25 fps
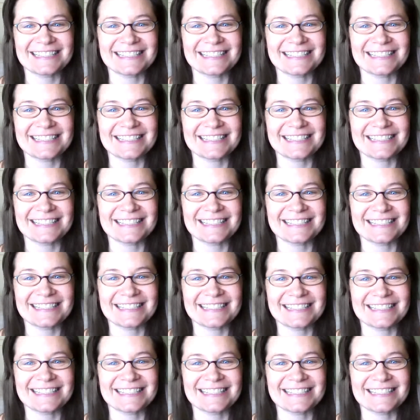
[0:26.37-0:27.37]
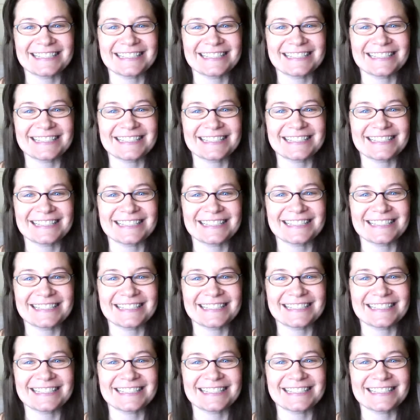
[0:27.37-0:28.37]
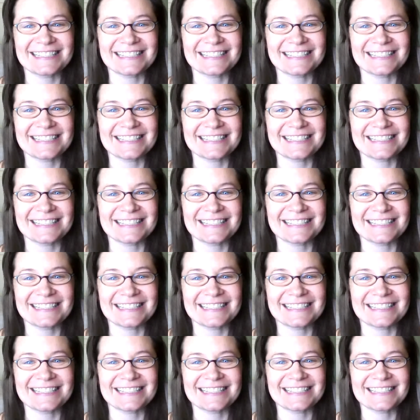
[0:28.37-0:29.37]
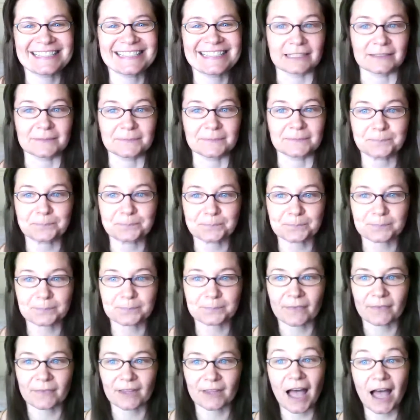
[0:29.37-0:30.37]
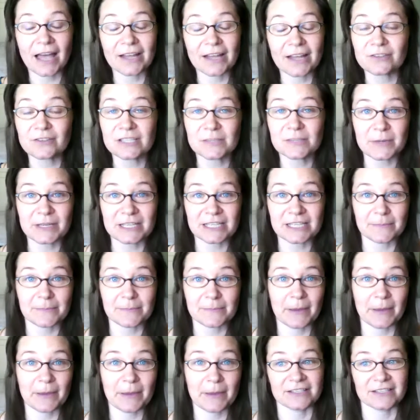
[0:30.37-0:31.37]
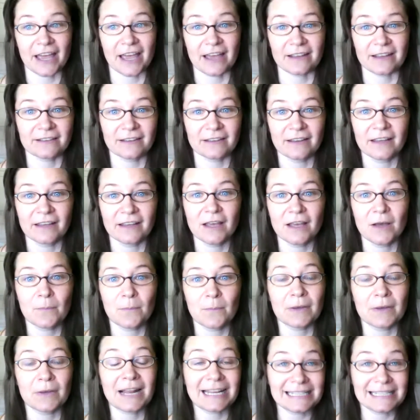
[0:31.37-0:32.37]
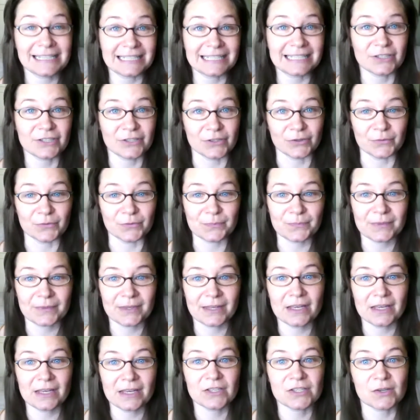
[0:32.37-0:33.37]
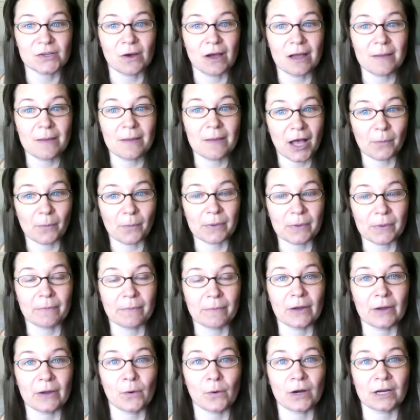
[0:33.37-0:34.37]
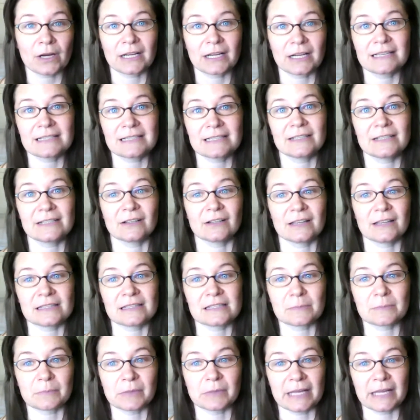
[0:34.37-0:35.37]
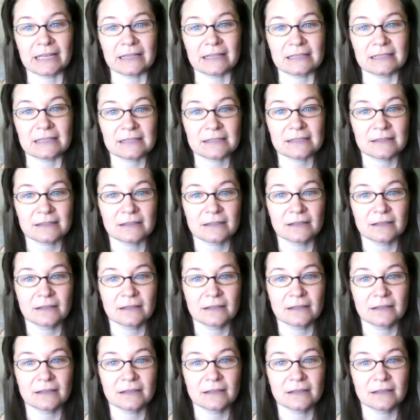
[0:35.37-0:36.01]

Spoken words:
Mike will be teaching us Spanish for a POCA Clinic setting. I don't speak Spanish yet, but I need to. So I'm helping by organizing our lesson plans.